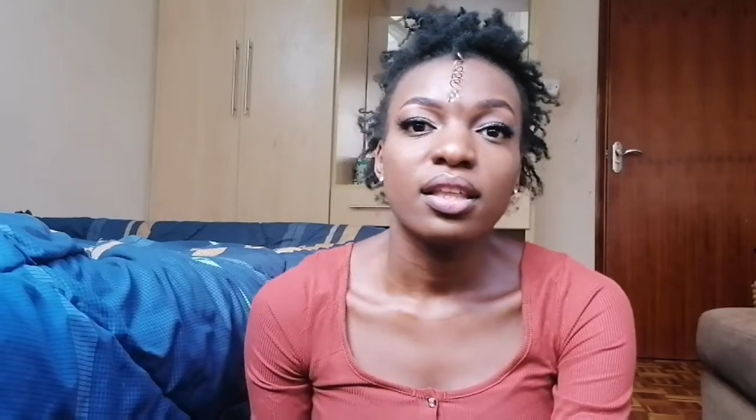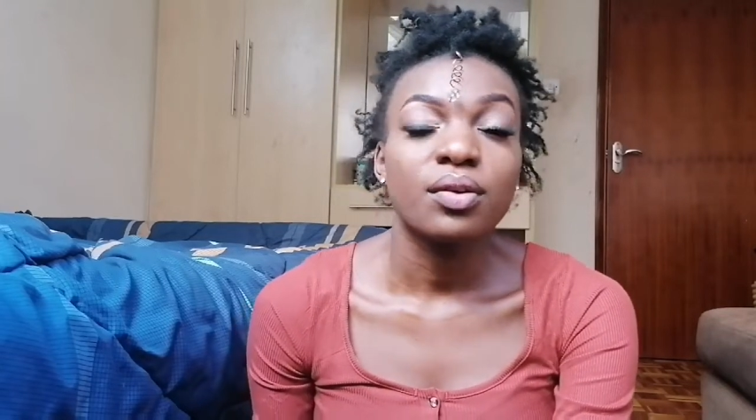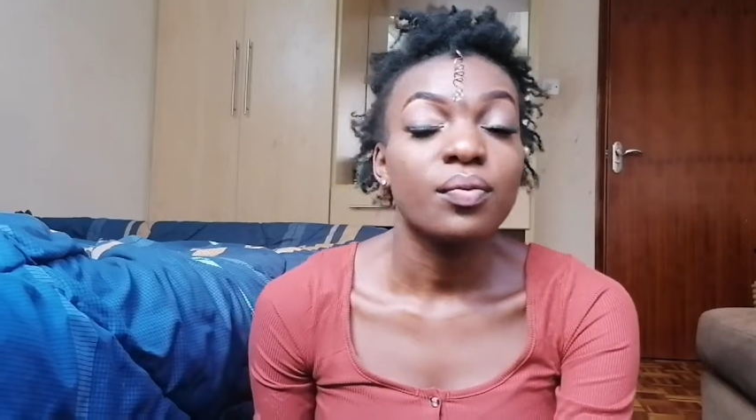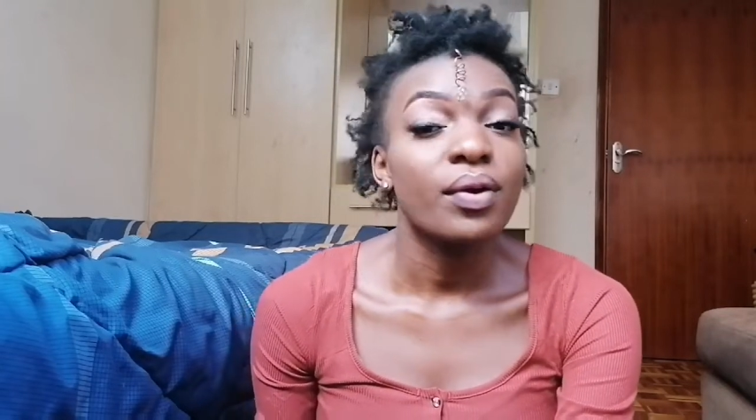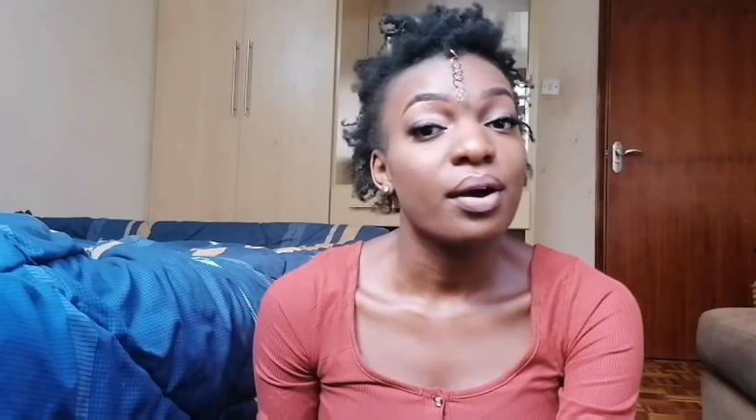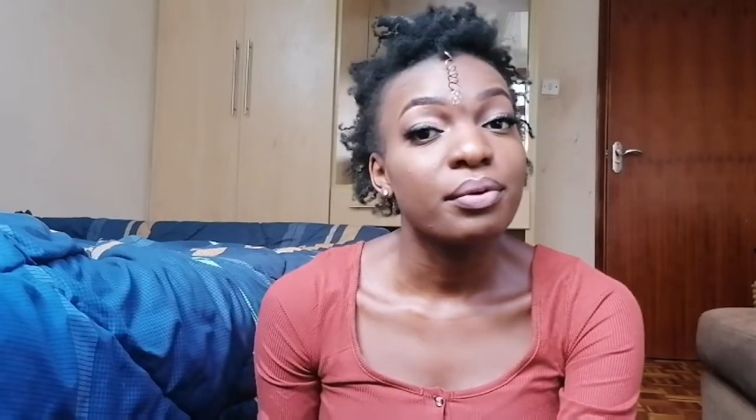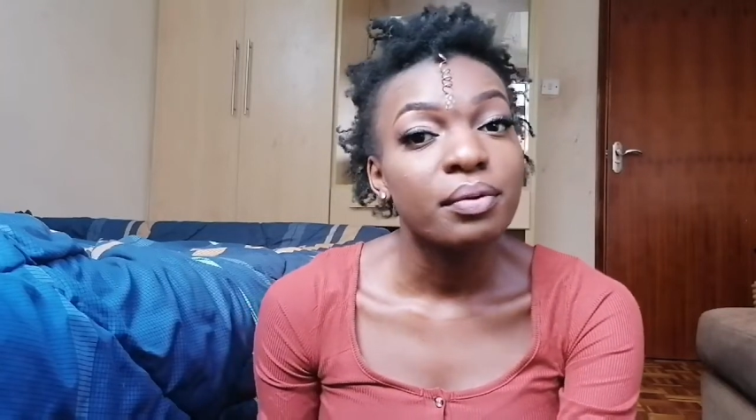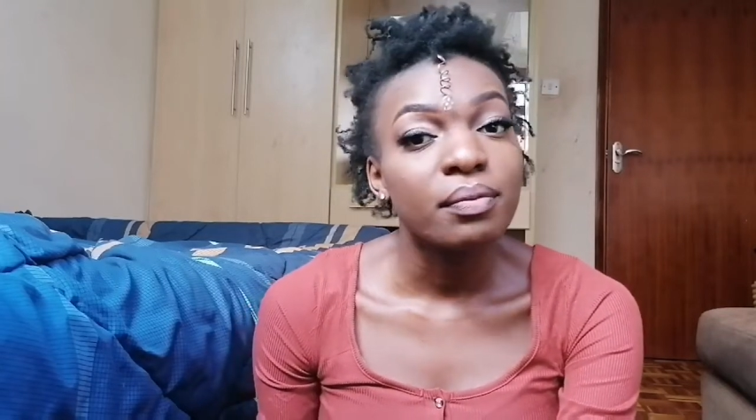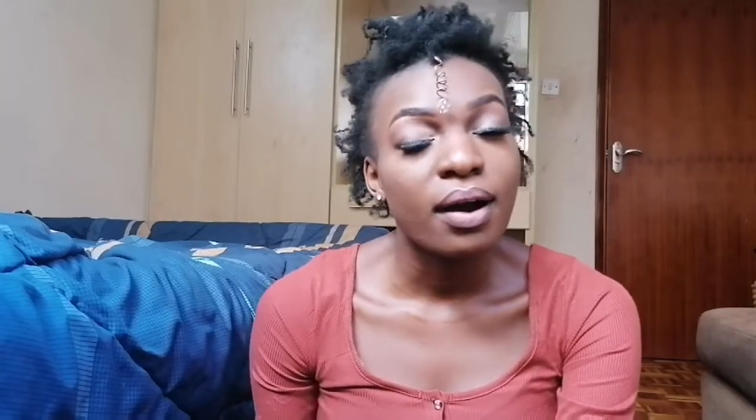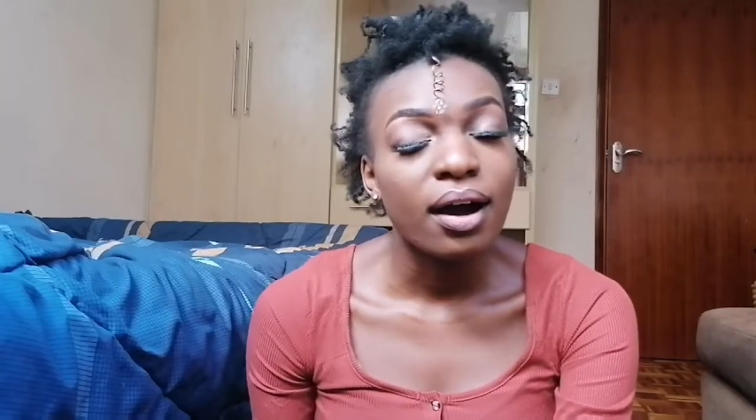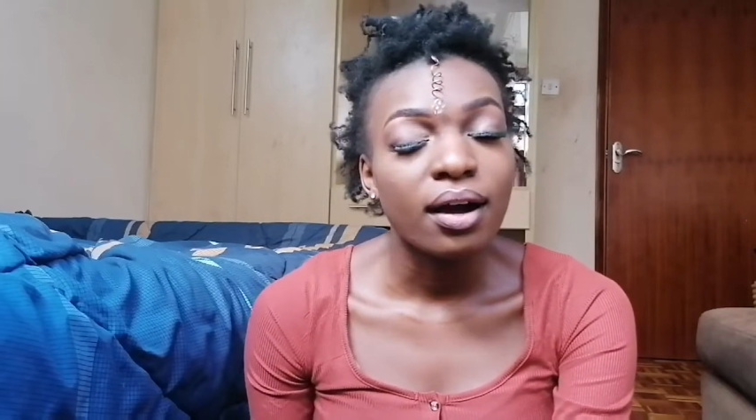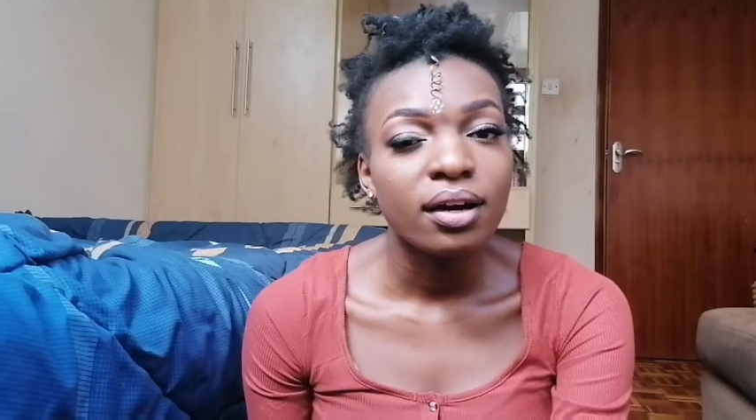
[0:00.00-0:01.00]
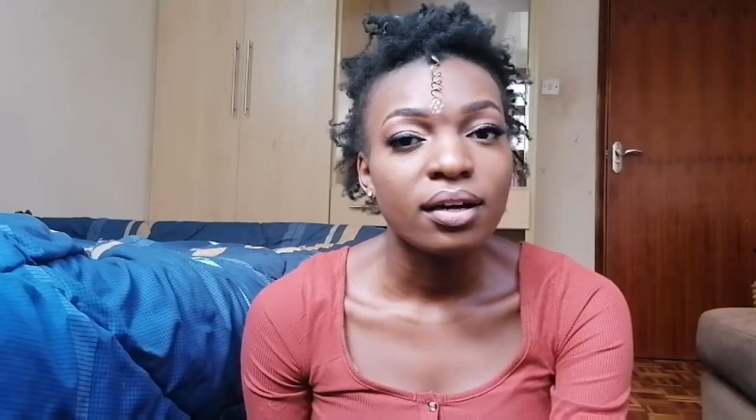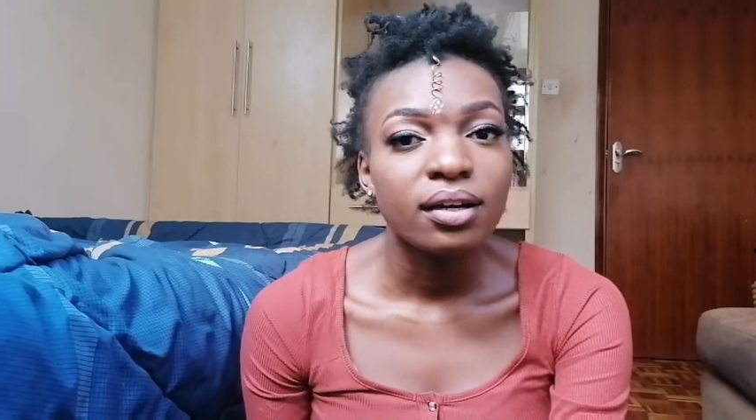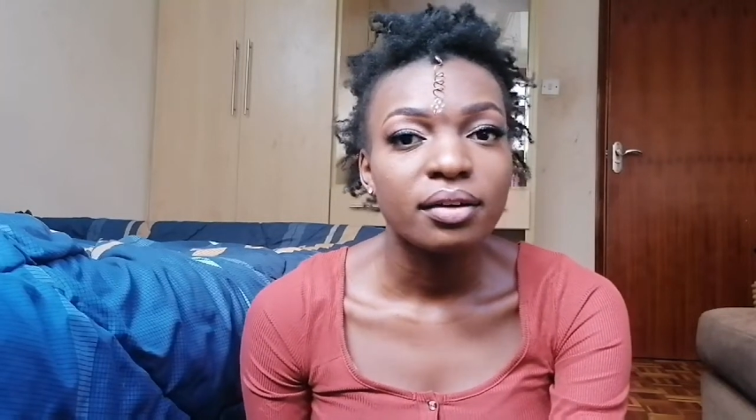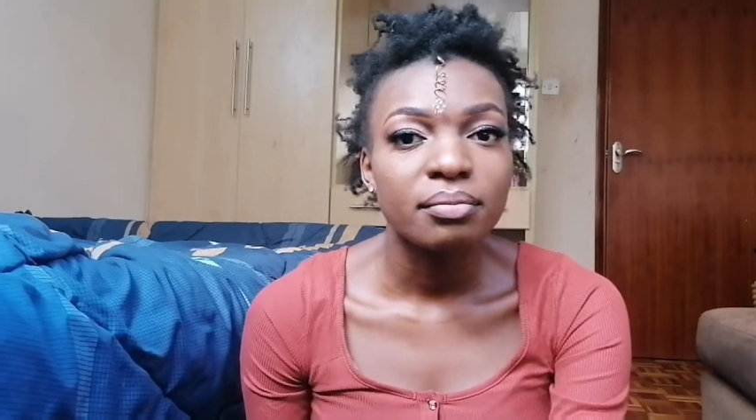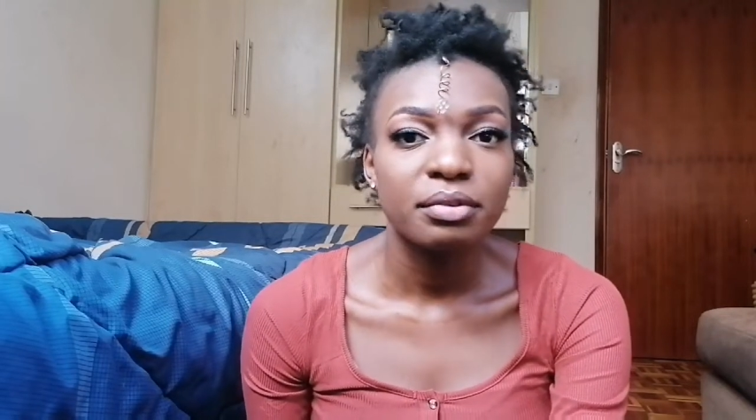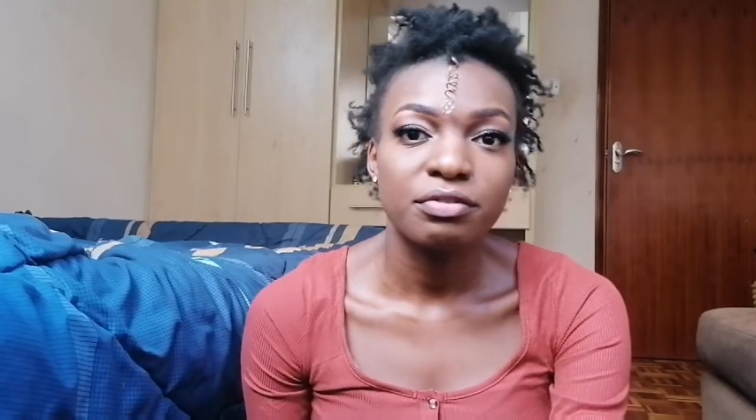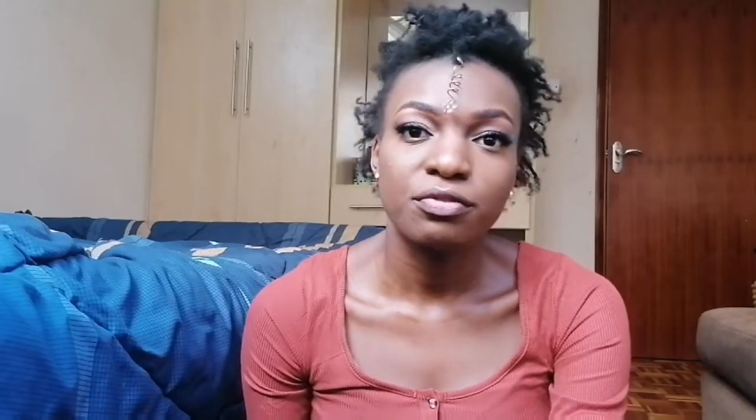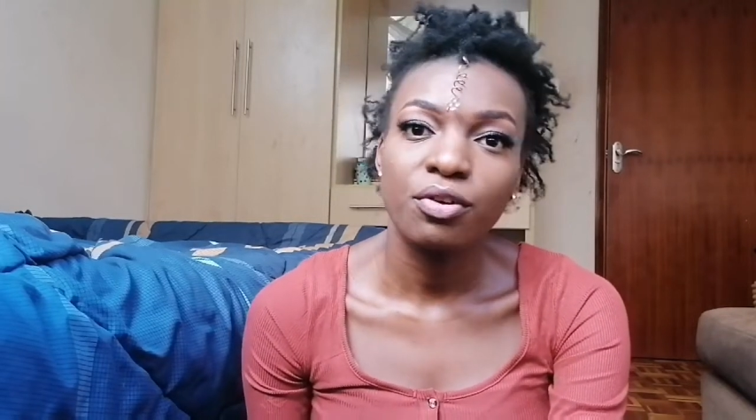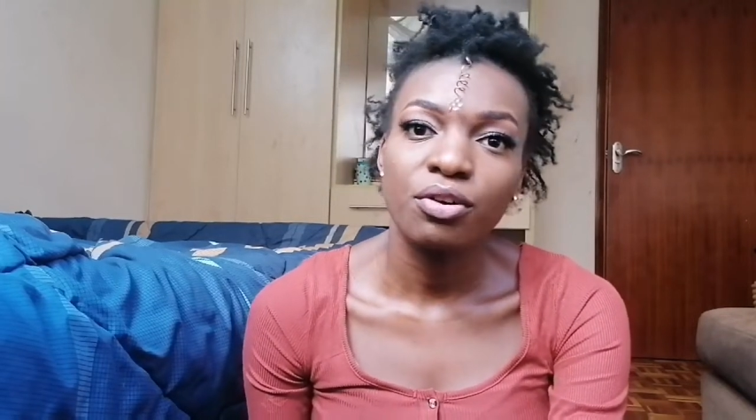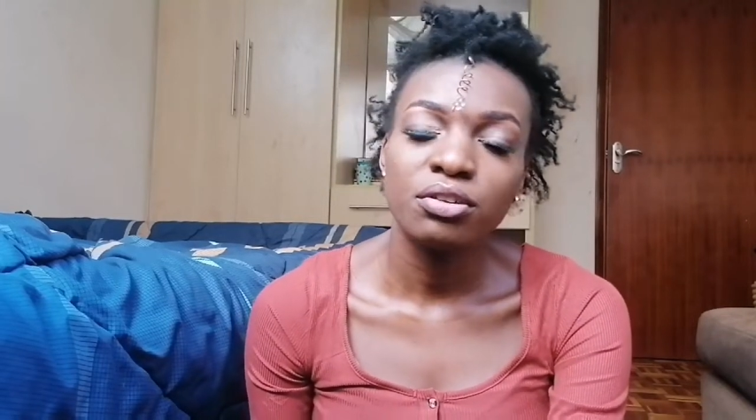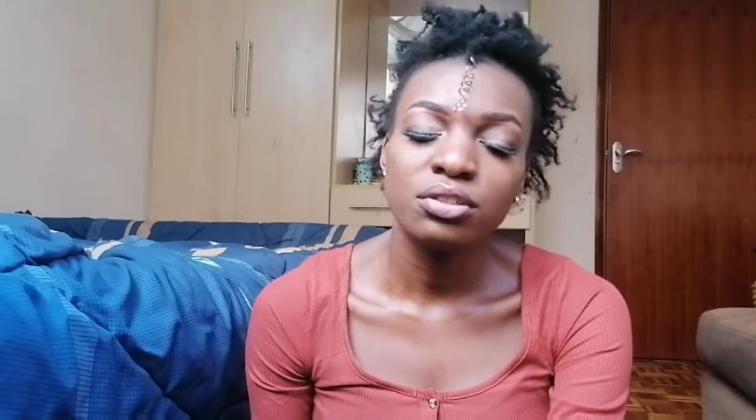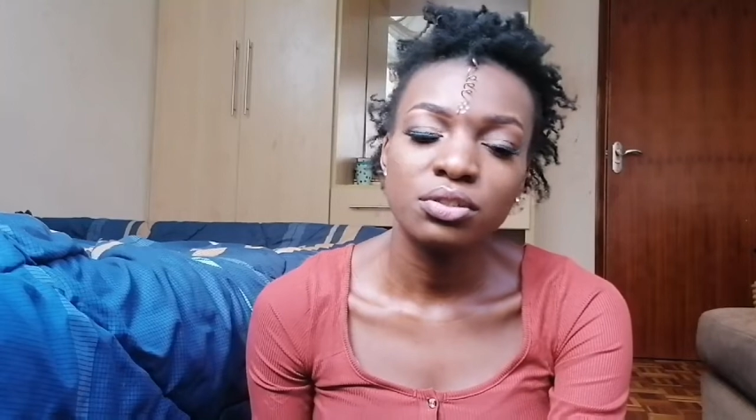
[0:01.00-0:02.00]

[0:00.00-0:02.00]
than where we were before.